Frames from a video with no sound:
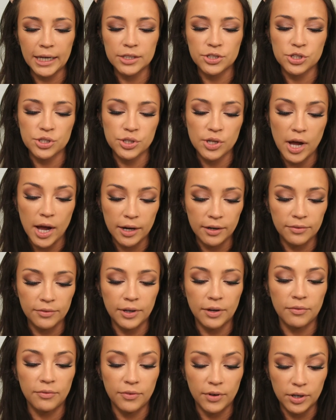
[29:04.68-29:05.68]
It's just kind of
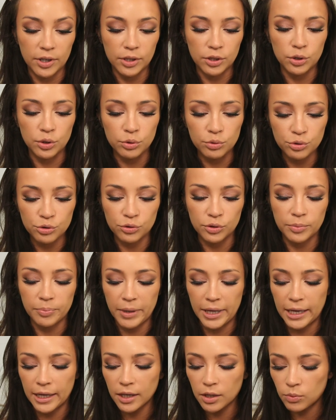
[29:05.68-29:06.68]
like a very neutral
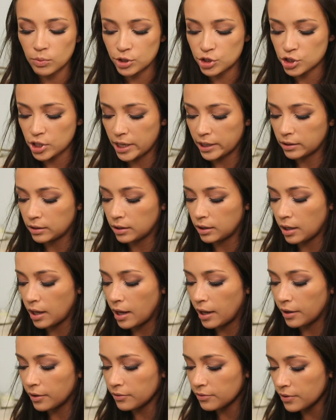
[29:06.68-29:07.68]
pink, which I
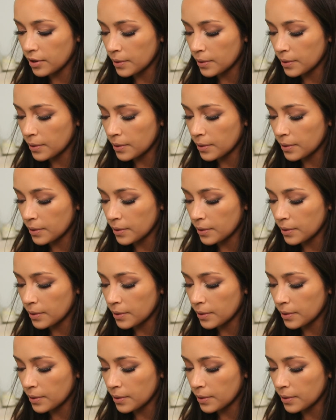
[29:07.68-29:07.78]
love.